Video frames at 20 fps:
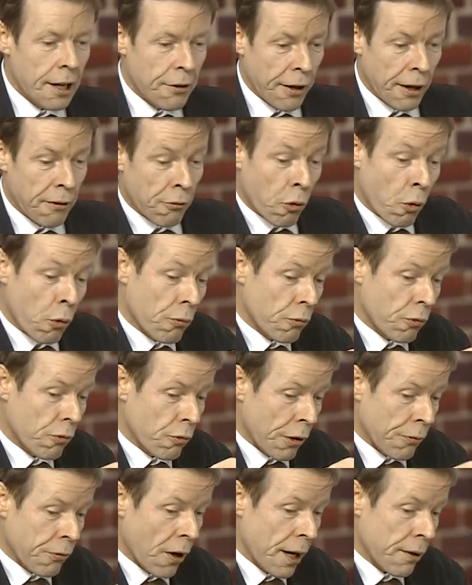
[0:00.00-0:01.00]
Theddlethorpe
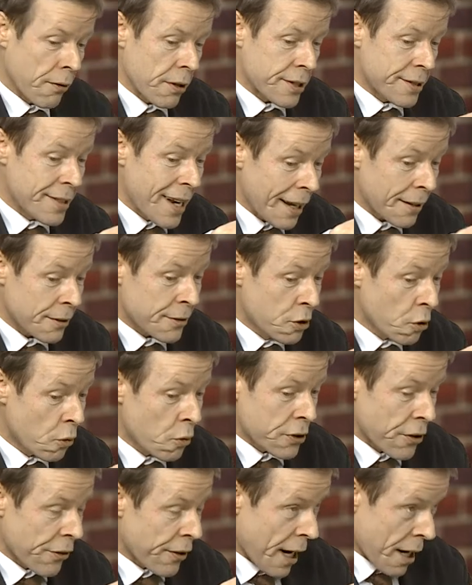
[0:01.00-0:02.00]
refinery is next
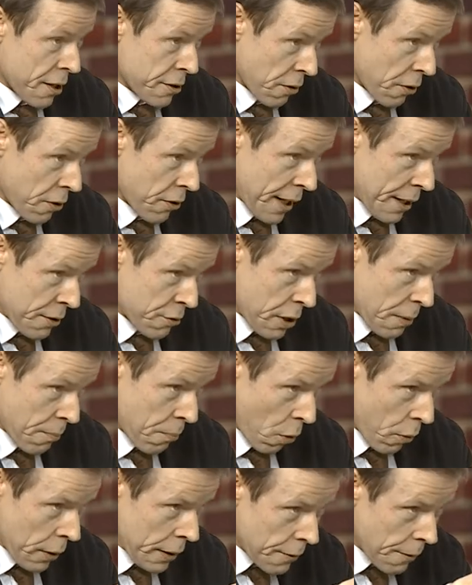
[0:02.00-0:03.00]
door to the National Grid entry
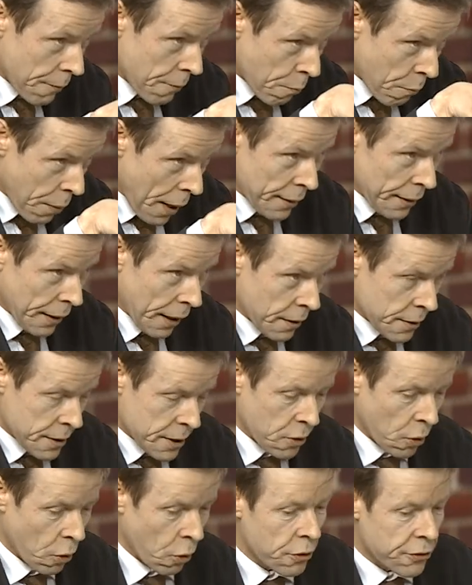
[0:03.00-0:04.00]
point, bang
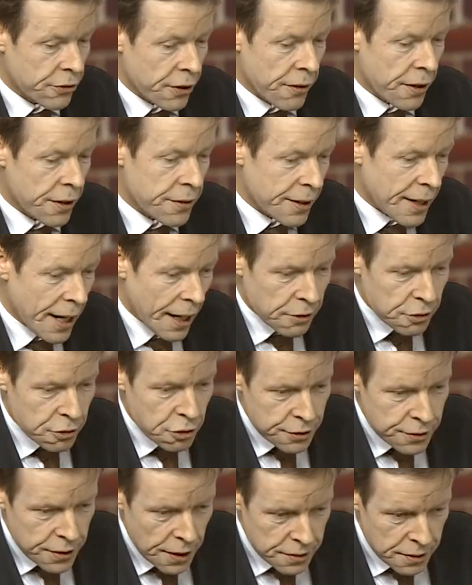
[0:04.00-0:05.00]
next door, so there's an
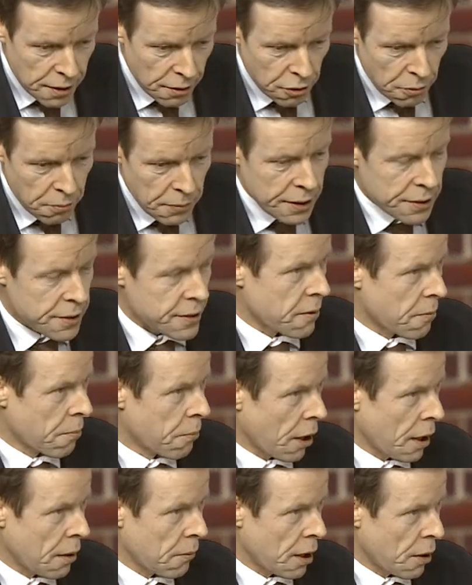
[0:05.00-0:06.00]
extra 600 metres of
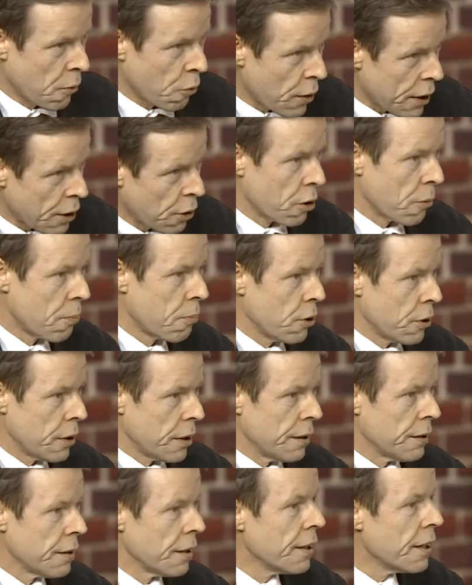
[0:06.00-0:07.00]
pipeline we've got to put
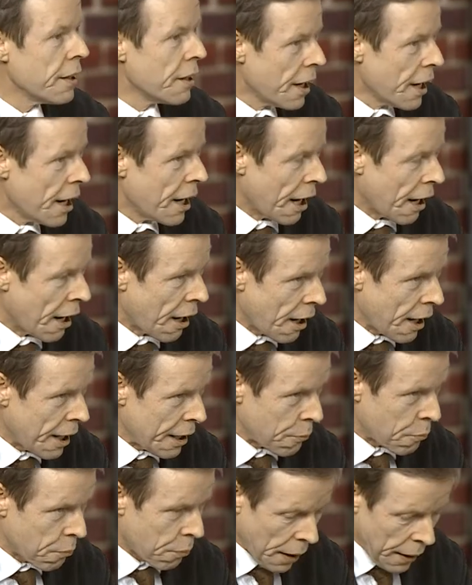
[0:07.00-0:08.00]
in uh,
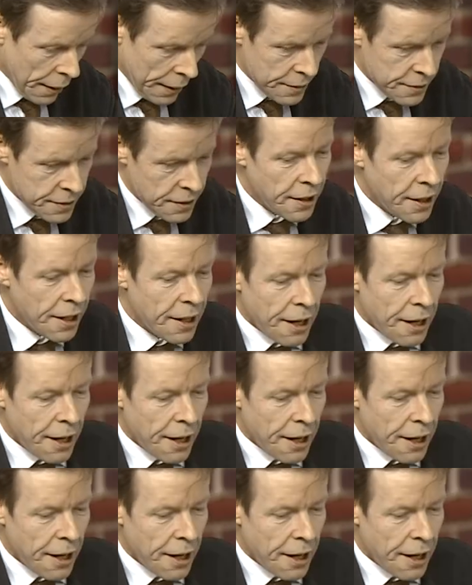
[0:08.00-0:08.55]
in place.